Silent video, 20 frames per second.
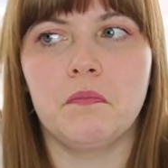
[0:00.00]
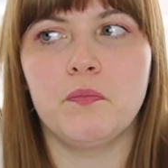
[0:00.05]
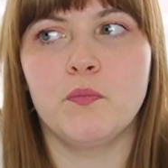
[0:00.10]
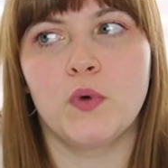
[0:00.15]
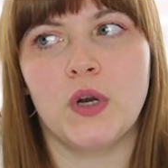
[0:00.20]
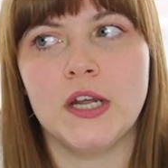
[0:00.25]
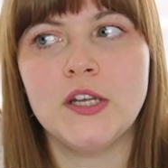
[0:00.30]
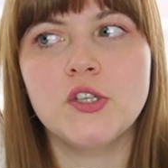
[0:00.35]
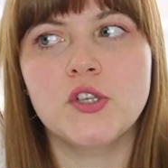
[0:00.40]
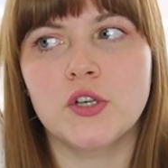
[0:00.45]

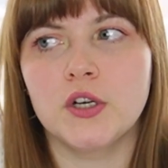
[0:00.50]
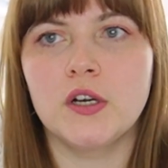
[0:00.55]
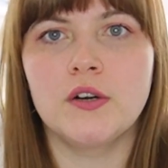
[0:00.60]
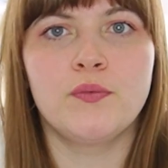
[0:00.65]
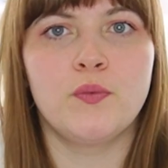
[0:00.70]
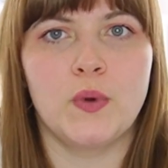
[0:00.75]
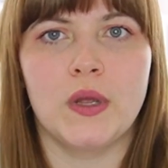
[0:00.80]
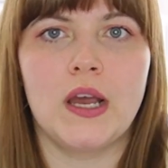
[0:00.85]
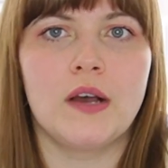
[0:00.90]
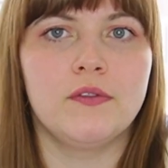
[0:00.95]
when I
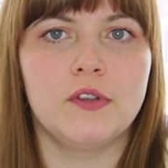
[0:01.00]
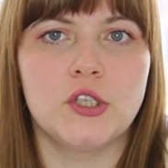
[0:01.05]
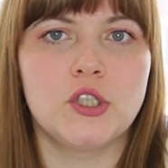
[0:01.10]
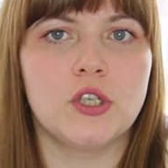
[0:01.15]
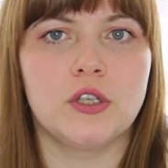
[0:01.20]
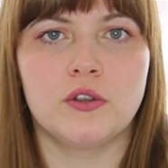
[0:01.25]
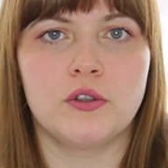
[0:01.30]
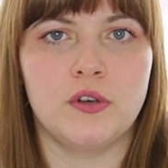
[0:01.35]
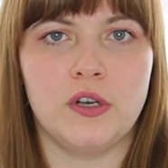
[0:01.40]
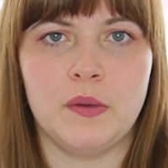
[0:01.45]
serve, we have
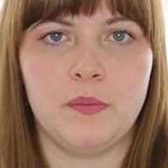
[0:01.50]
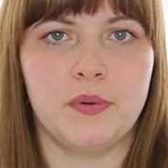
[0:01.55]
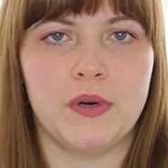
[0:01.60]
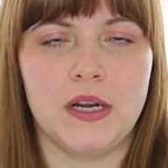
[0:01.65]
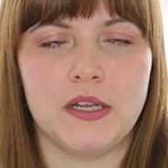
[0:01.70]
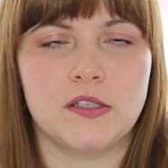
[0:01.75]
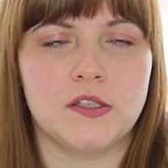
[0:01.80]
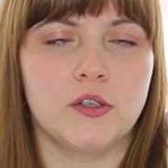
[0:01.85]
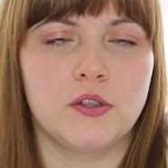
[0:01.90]
legit 30 breaks